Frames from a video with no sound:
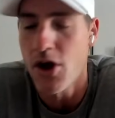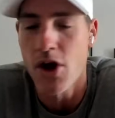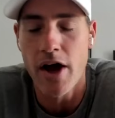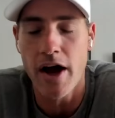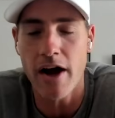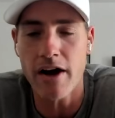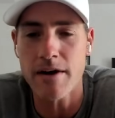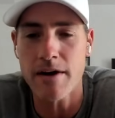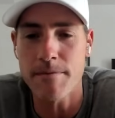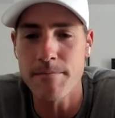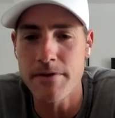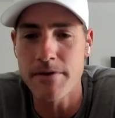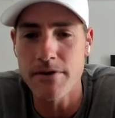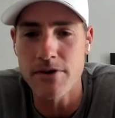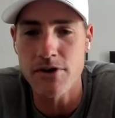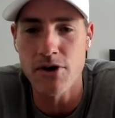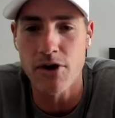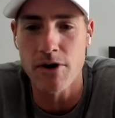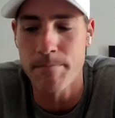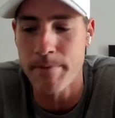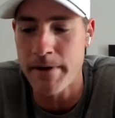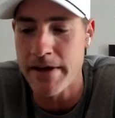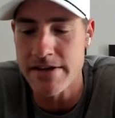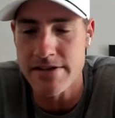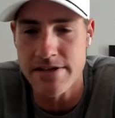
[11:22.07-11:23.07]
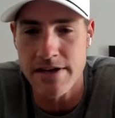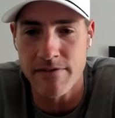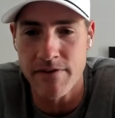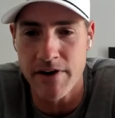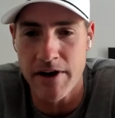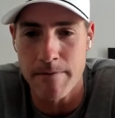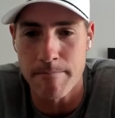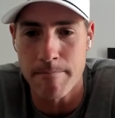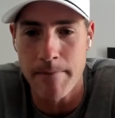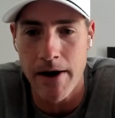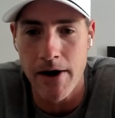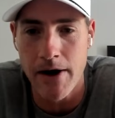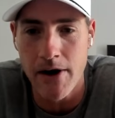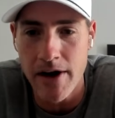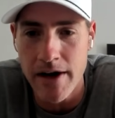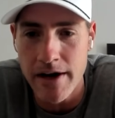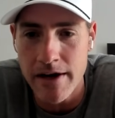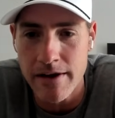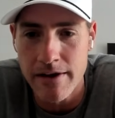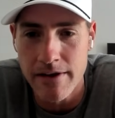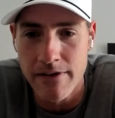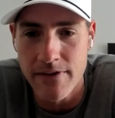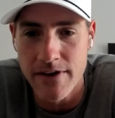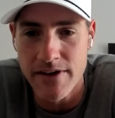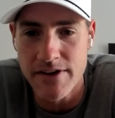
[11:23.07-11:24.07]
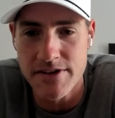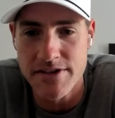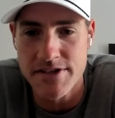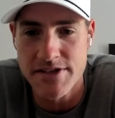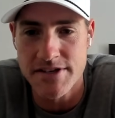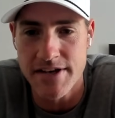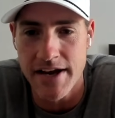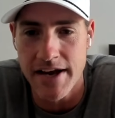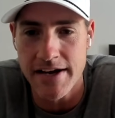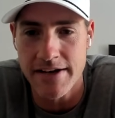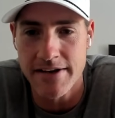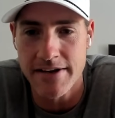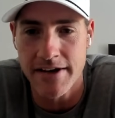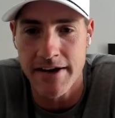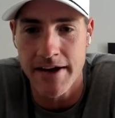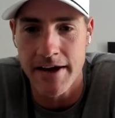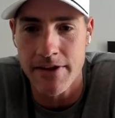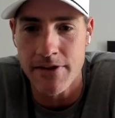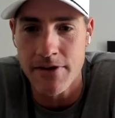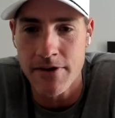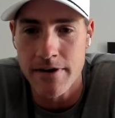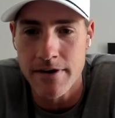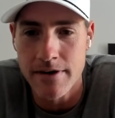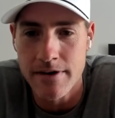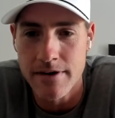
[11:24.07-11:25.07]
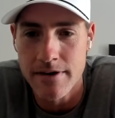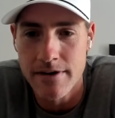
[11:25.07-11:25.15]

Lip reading: How come Europeans never get married? They just stay together?